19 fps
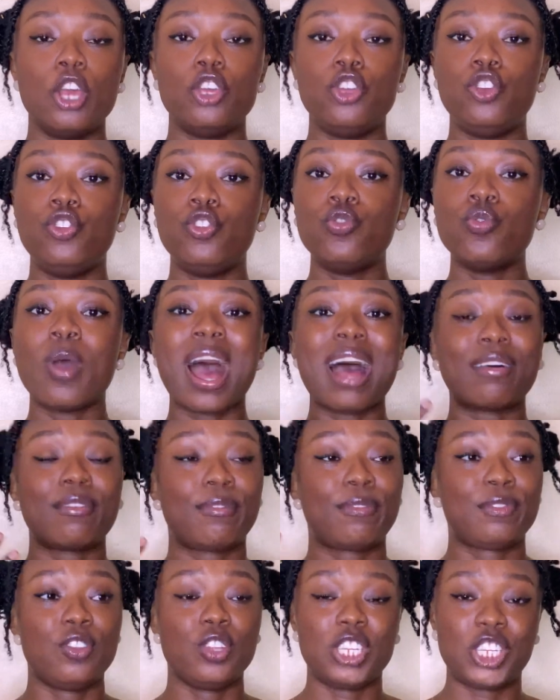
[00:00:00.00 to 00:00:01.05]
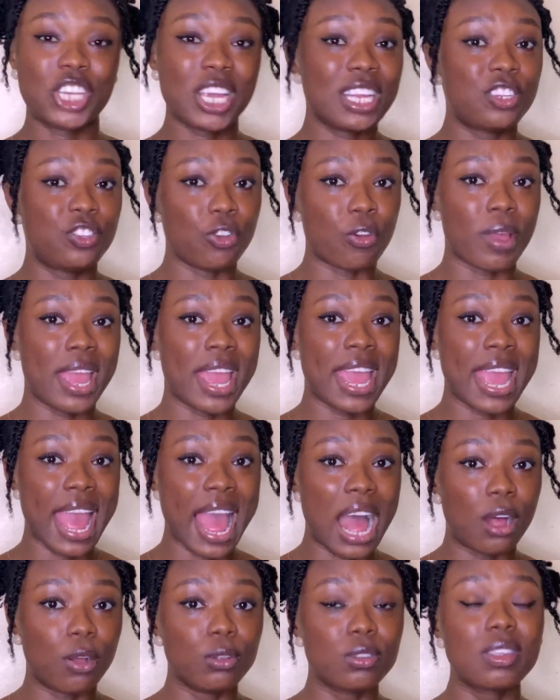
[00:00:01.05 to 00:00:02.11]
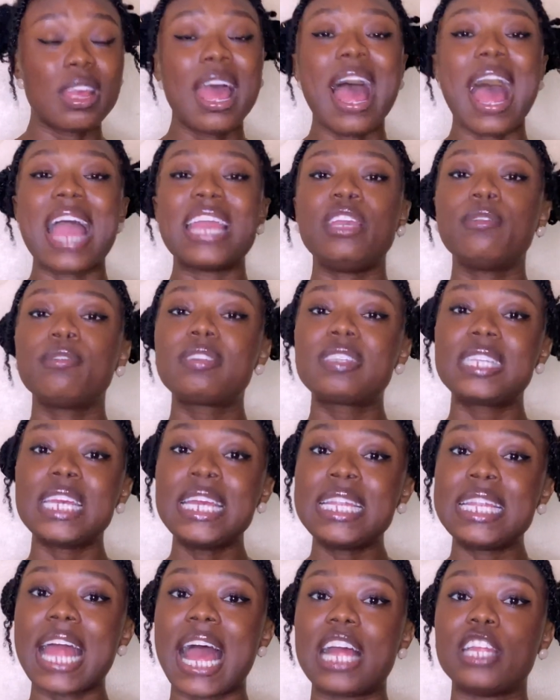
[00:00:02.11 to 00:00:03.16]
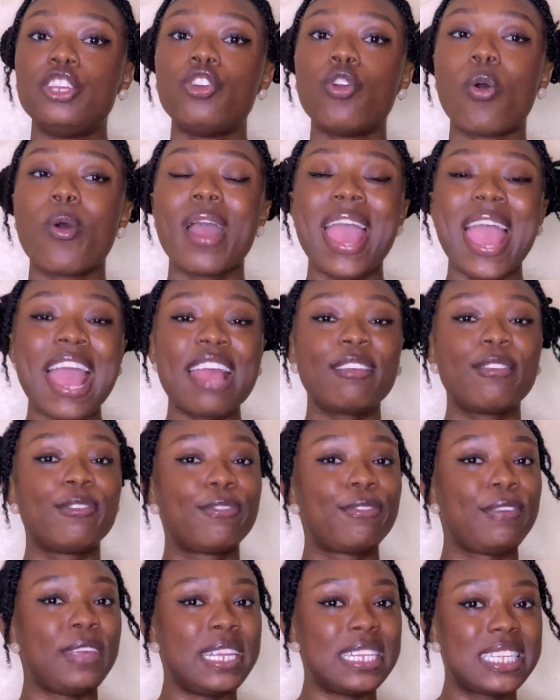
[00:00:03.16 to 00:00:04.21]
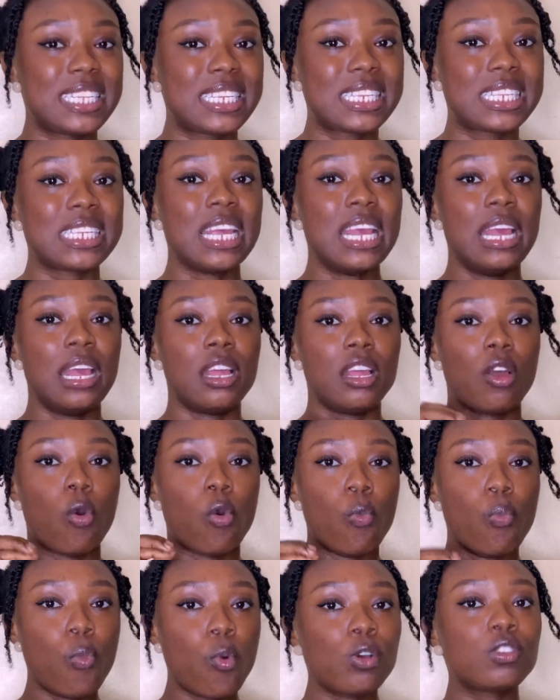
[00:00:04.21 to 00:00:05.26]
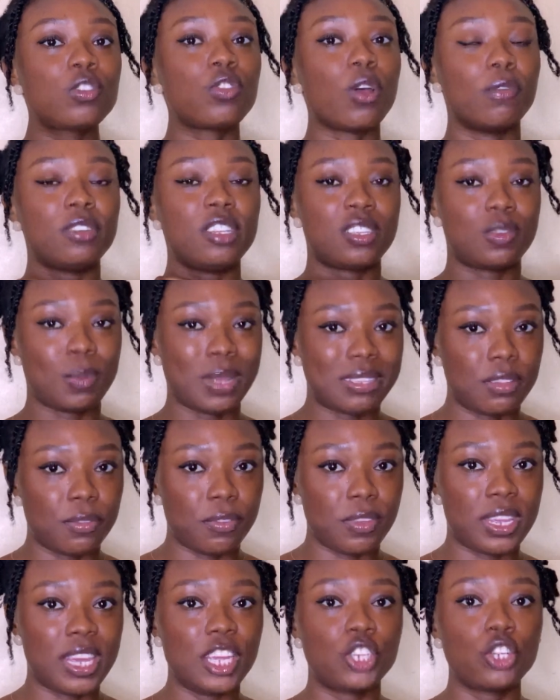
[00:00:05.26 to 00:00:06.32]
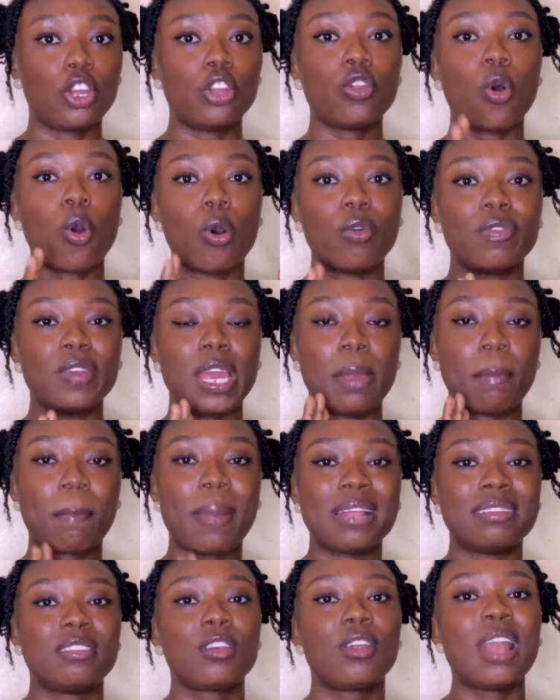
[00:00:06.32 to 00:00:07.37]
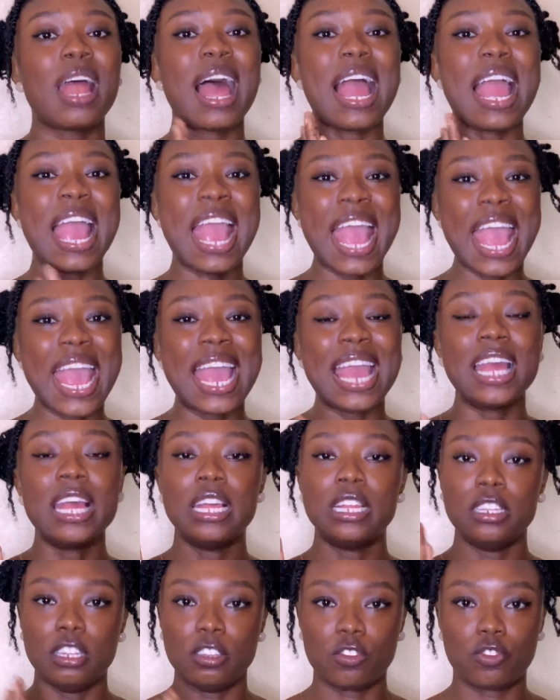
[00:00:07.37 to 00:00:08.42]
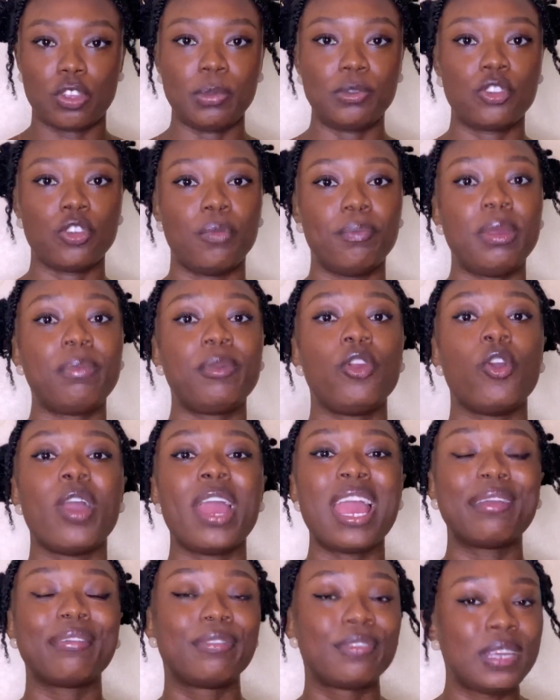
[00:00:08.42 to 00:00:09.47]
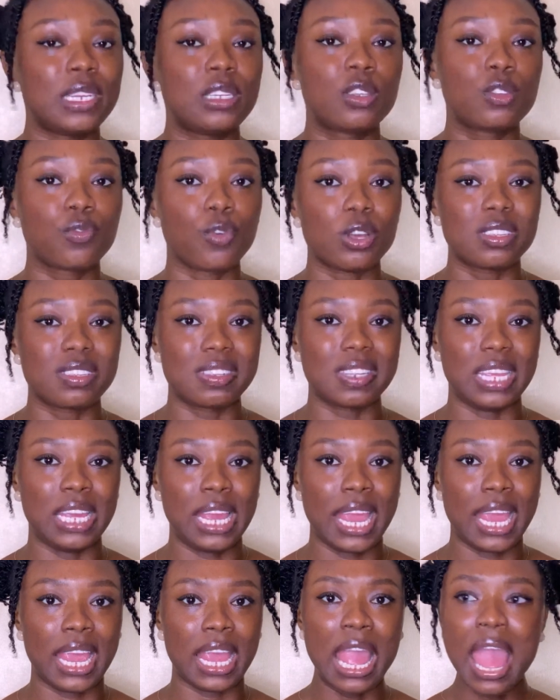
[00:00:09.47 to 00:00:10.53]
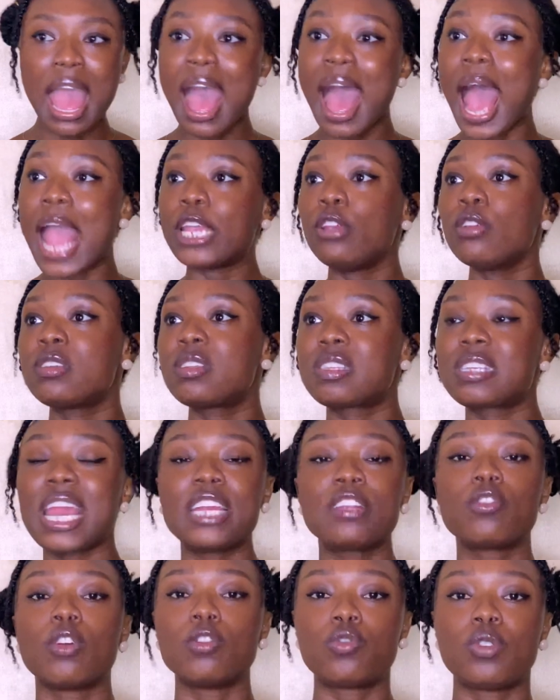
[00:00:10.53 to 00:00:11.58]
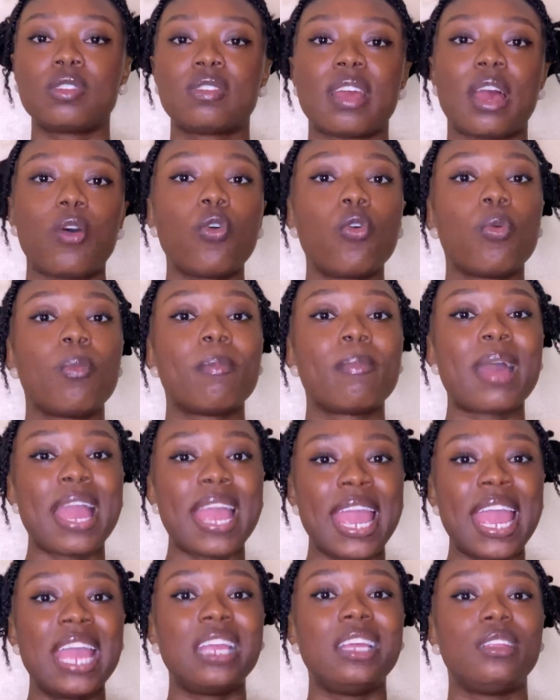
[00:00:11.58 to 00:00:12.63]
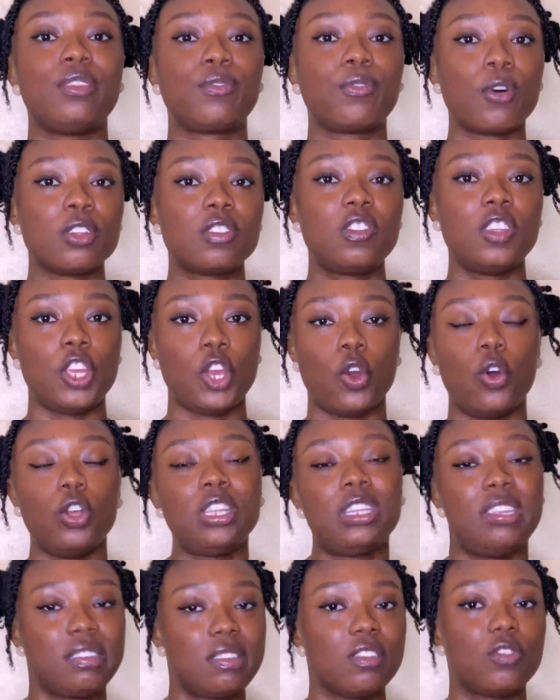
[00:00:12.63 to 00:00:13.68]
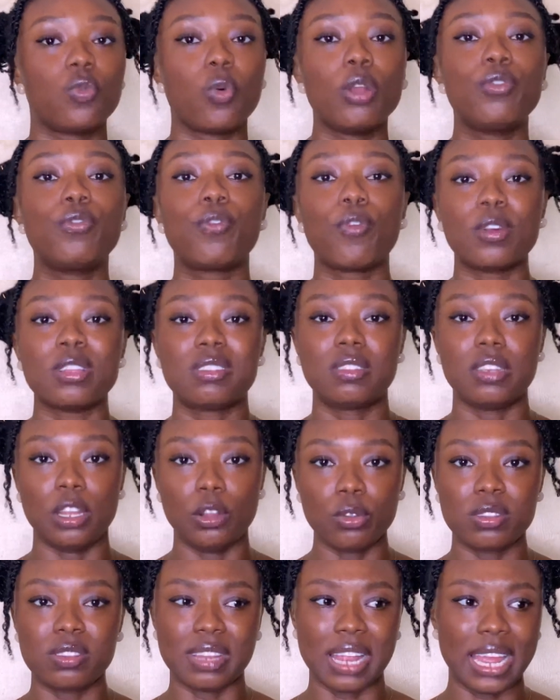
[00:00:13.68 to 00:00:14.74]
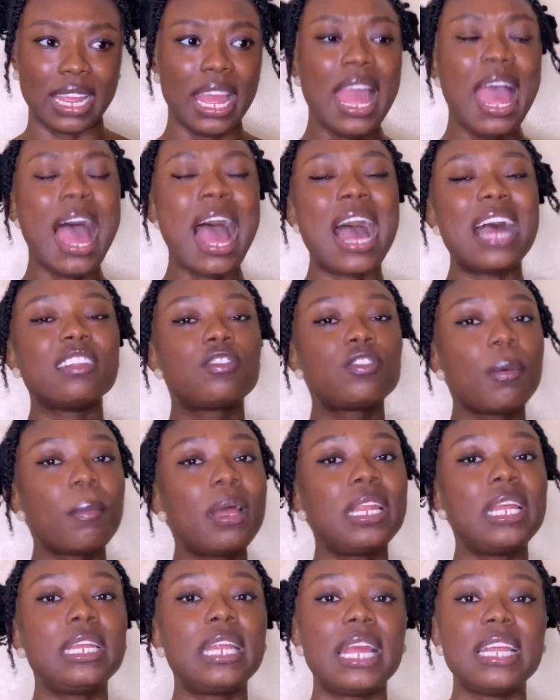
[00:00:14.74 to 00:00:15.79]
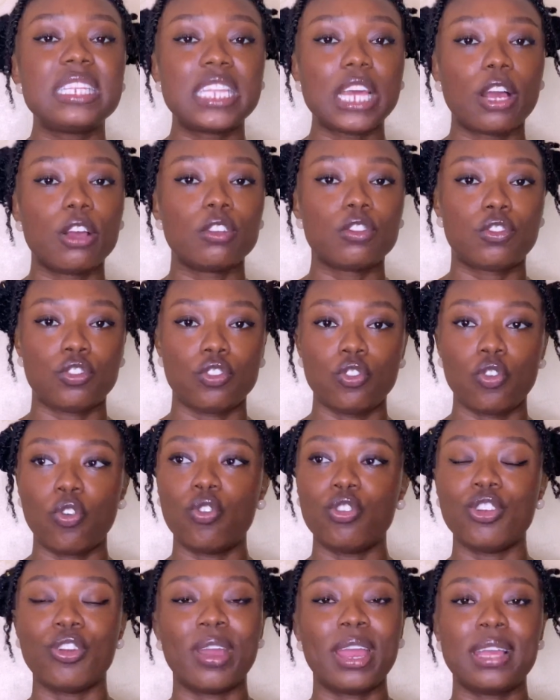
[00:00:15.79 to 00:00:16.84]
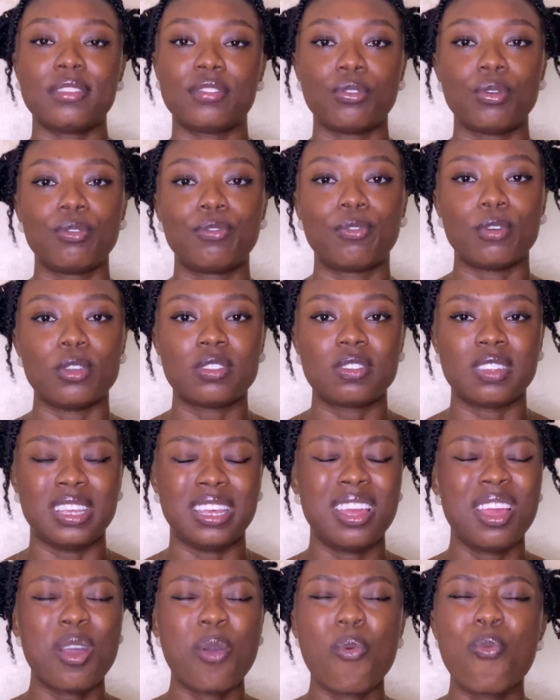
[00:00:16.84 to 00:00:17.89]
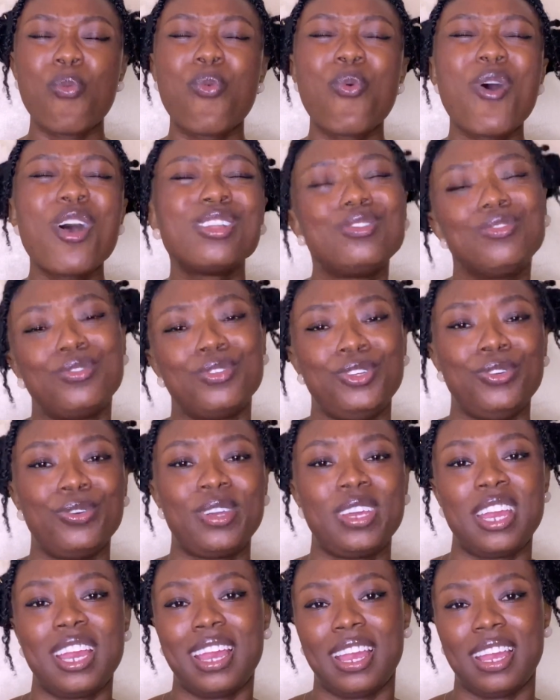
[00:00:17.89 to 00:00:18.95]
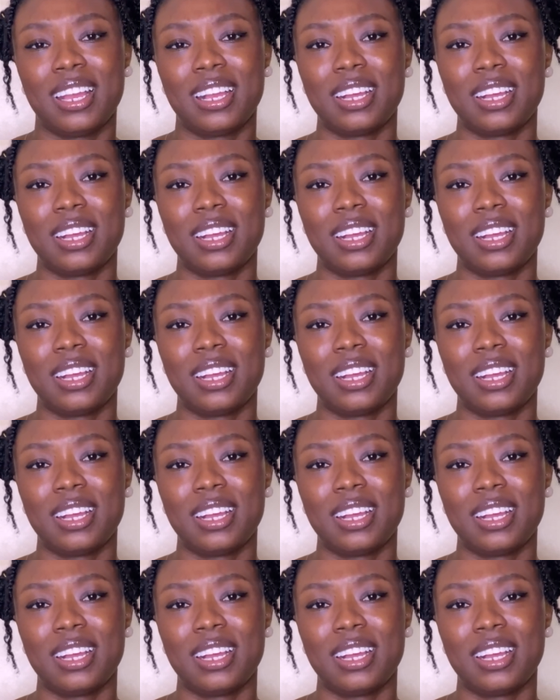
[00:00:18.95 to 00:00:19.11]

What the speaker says: you have checked your hair out and you've seen that your hair fits most of the specification of a particular hair description, maybe your hair fits 4C hair, and you say it on Twitter, oh, my hair is 4C, or this is what 4C looks like, and somebody then tells you, oh, your hair is not 4C, what do you care?